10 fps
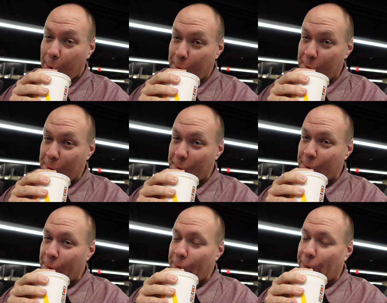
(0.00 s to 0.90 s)

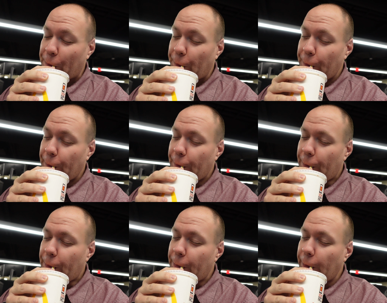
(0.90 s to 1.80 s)

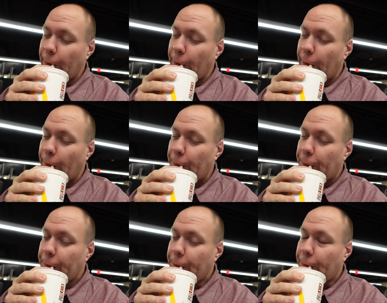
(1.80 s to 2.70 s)

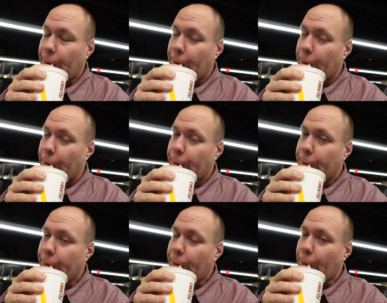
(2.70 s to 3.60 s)

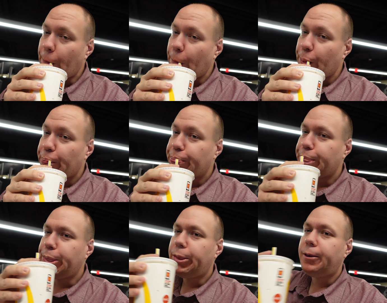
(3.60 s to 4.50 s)
No one is speaking in this clip.